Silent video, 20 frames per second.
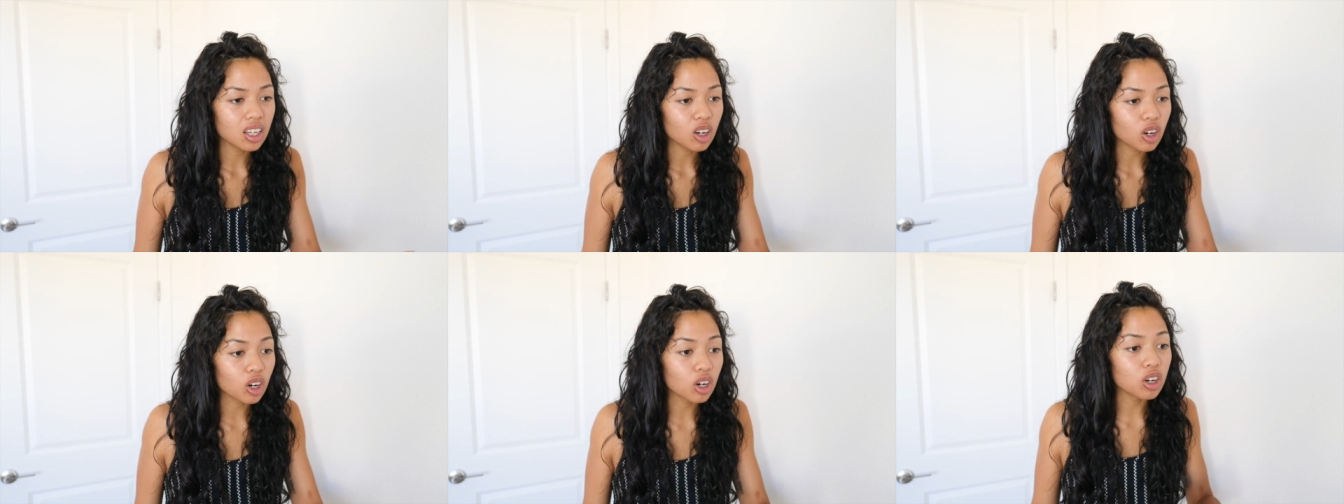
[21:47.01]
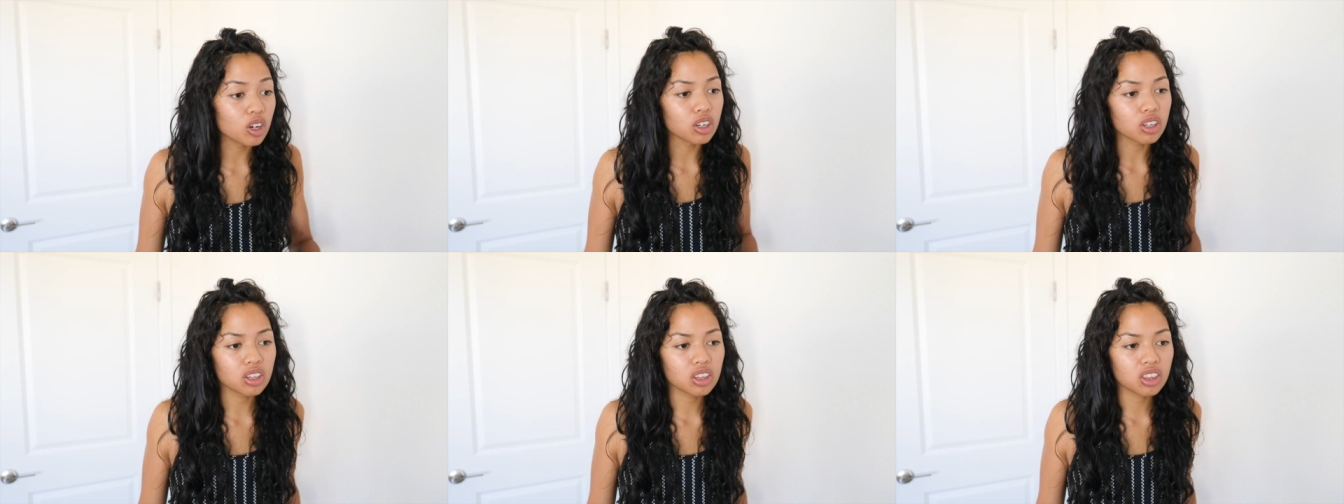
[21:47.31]

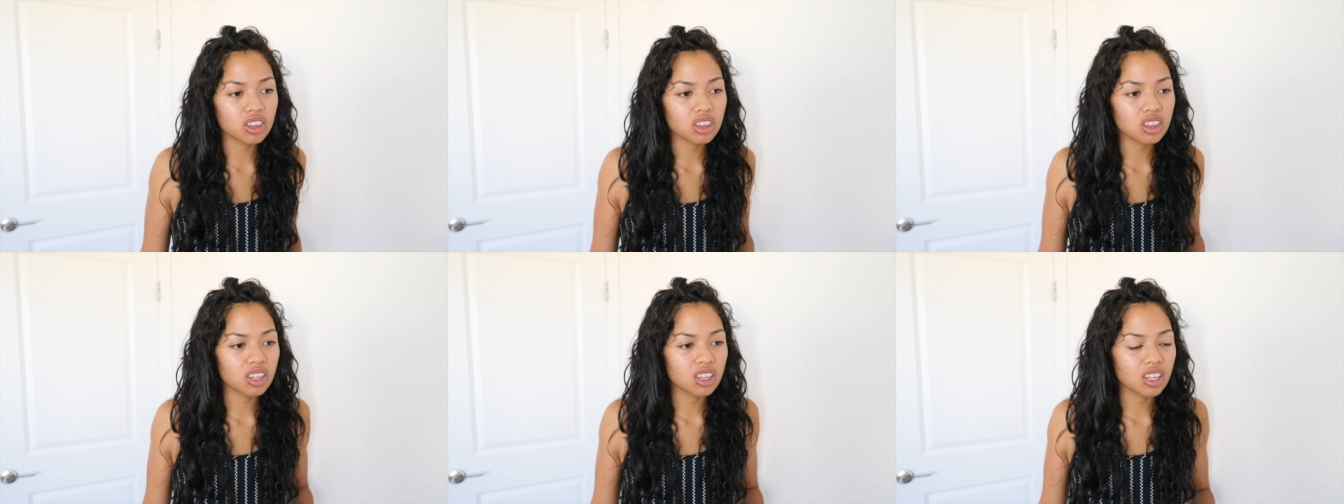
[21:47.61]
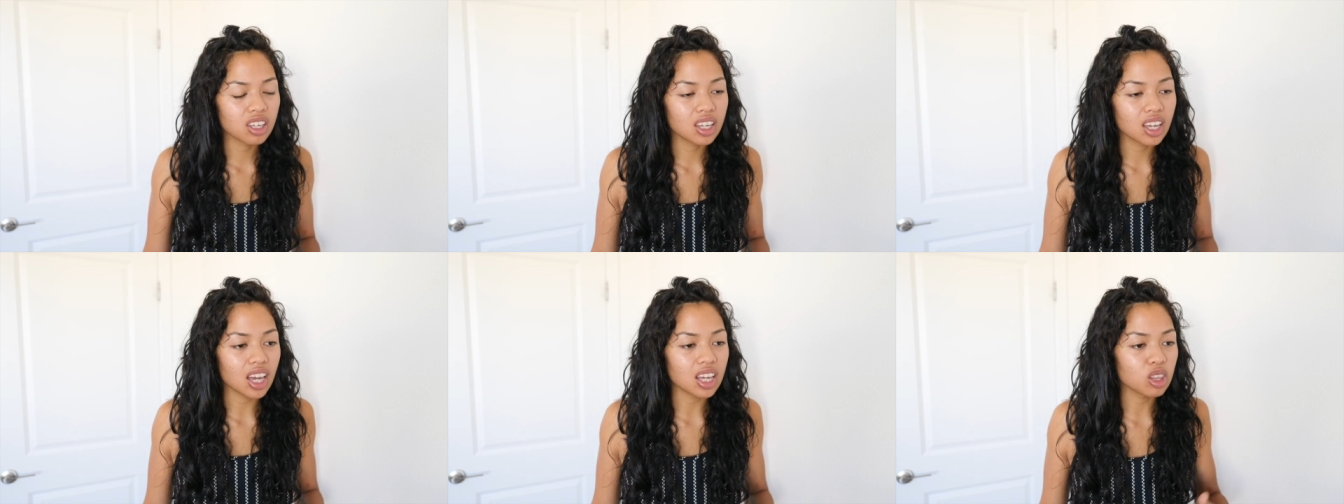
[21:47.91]
earth
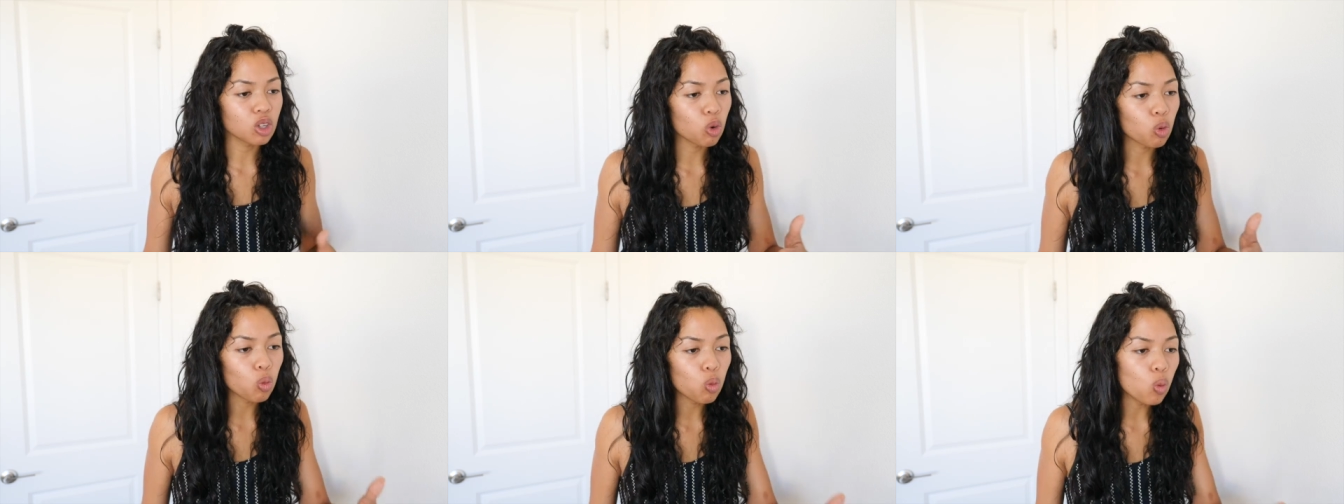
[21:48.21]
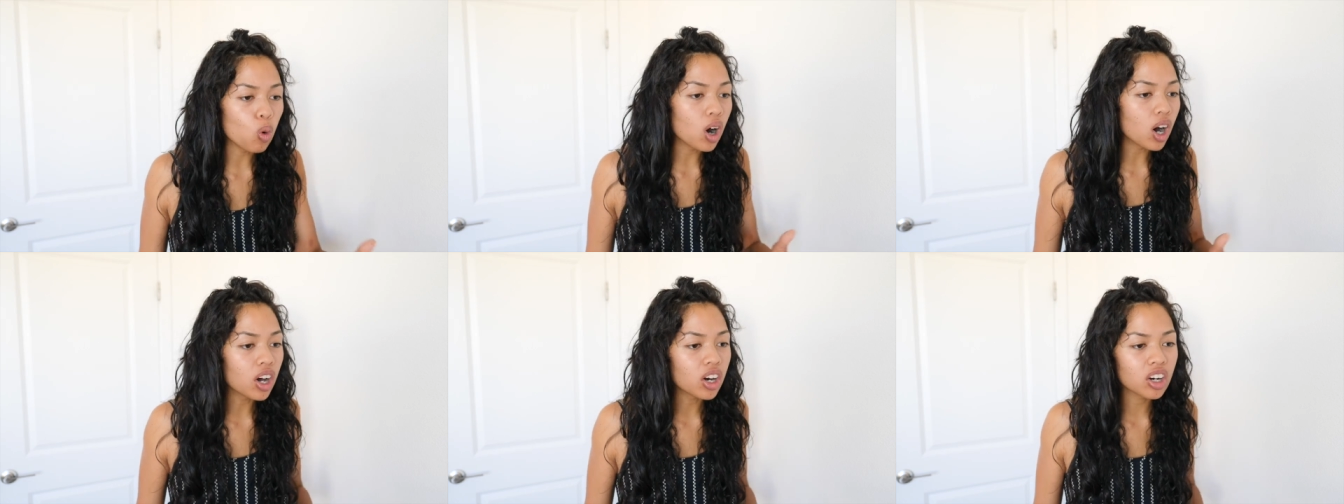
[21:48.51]
and the
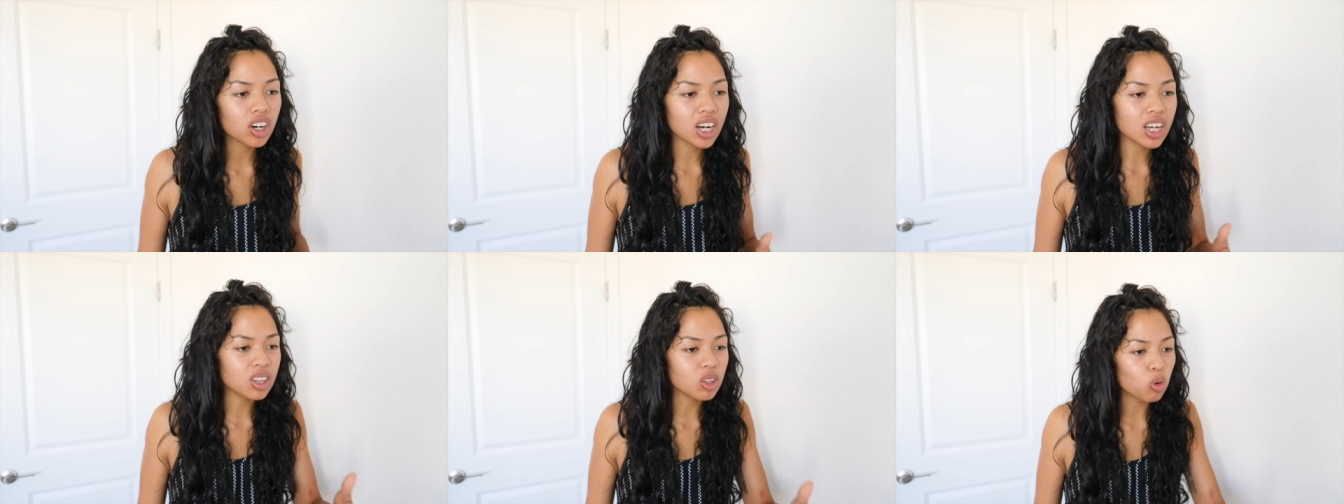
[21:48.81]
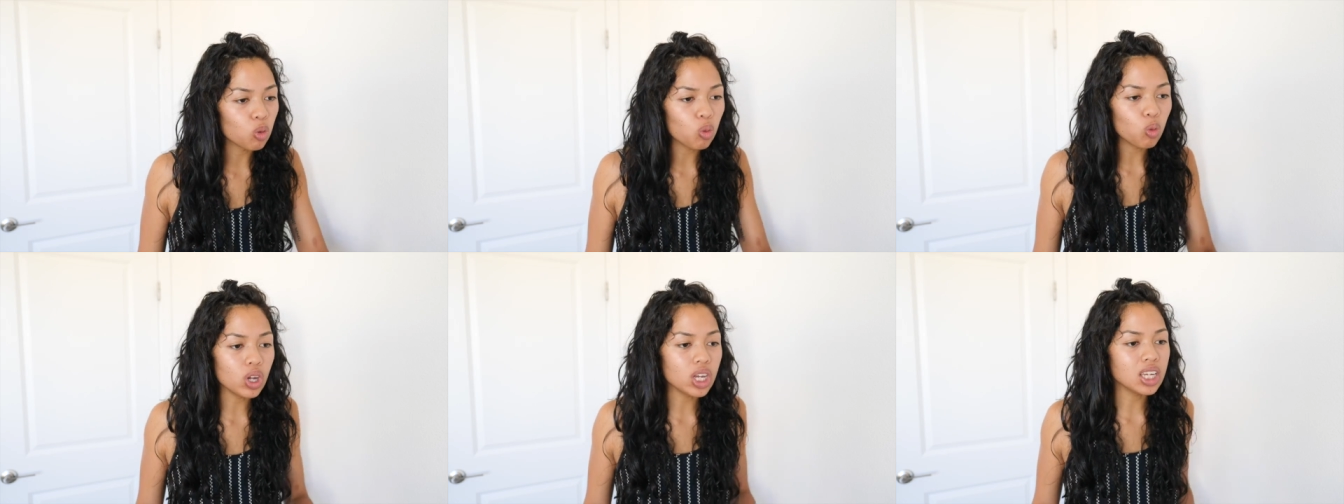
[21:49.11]
water and the
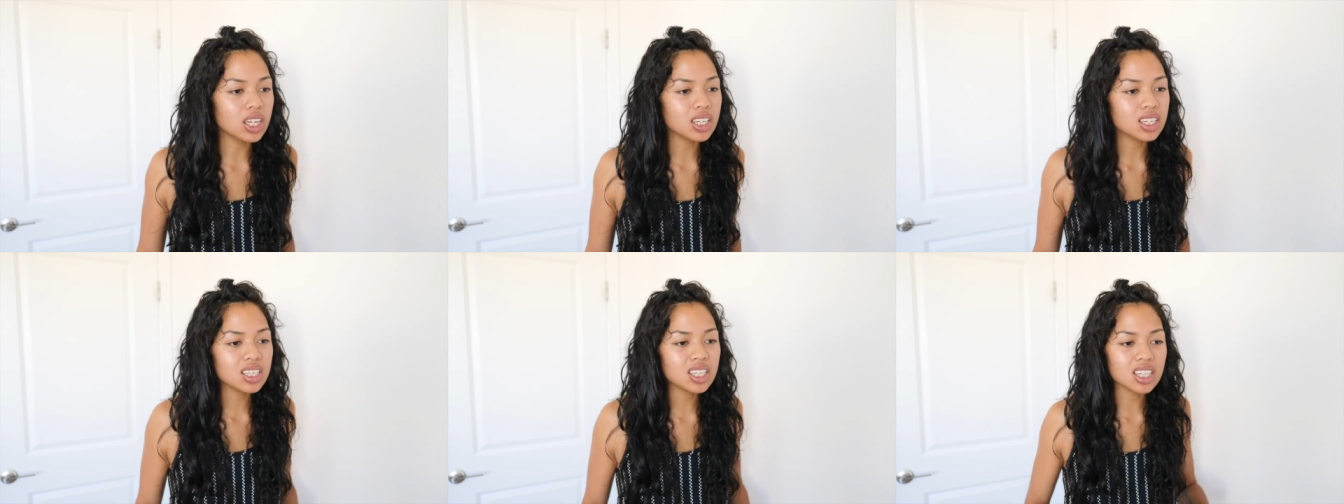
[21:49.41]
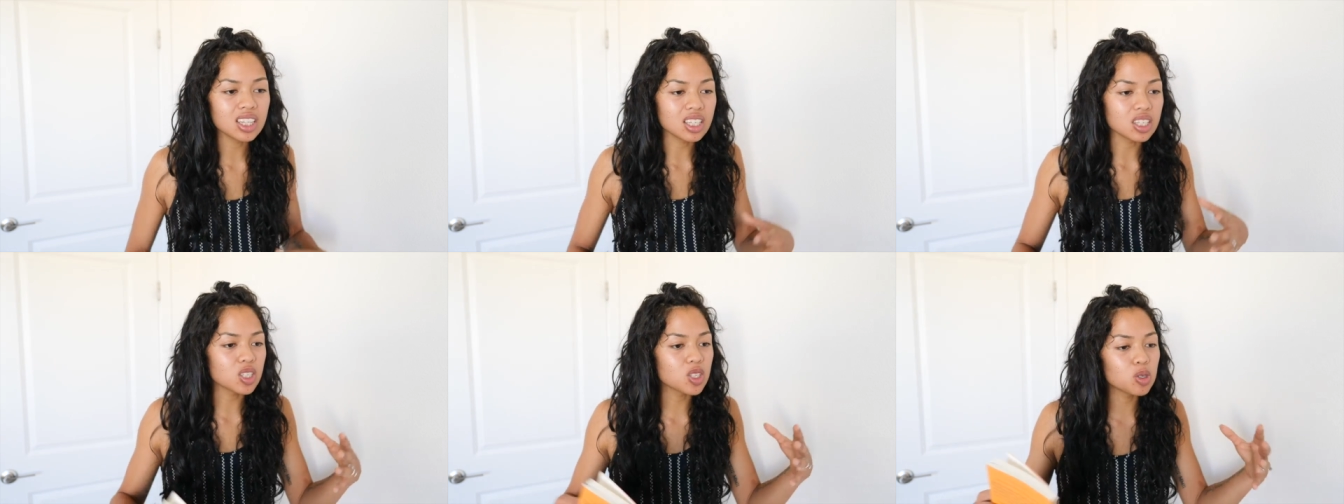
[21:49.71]
wind
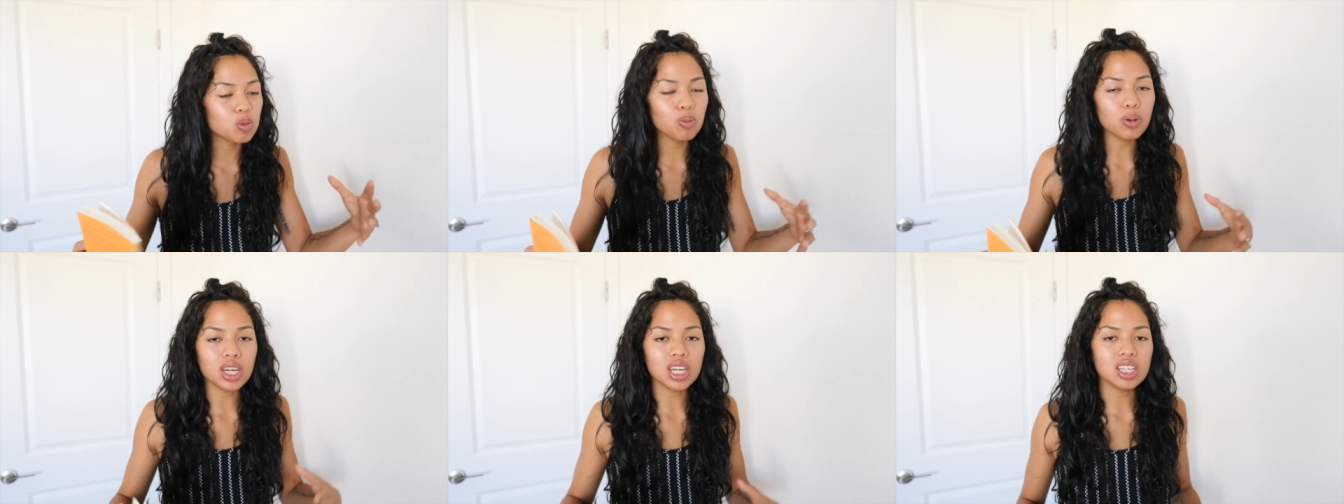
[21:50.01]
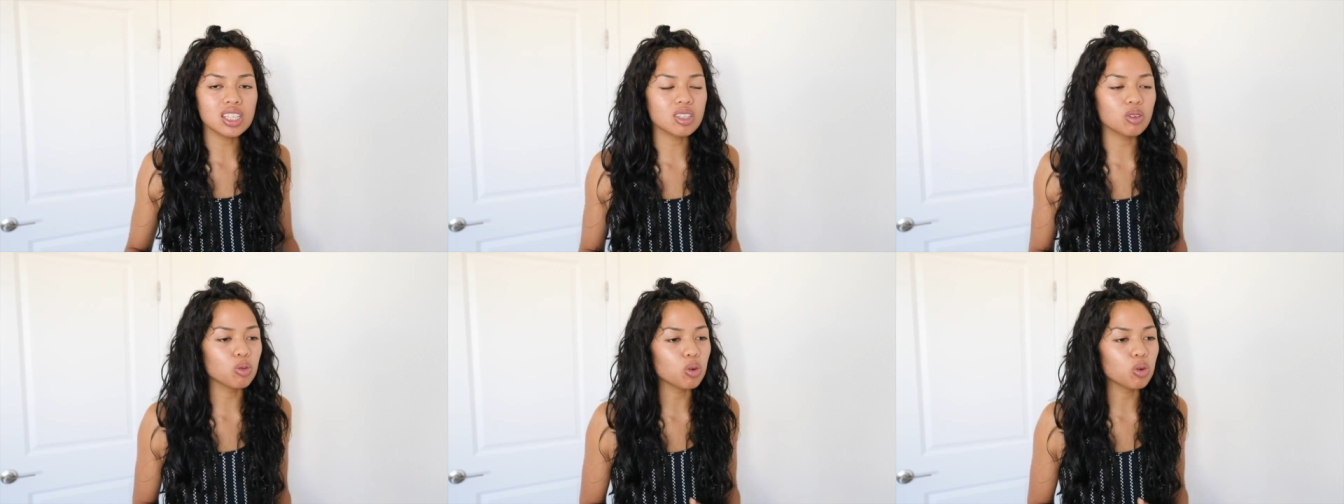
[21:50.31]
and the space.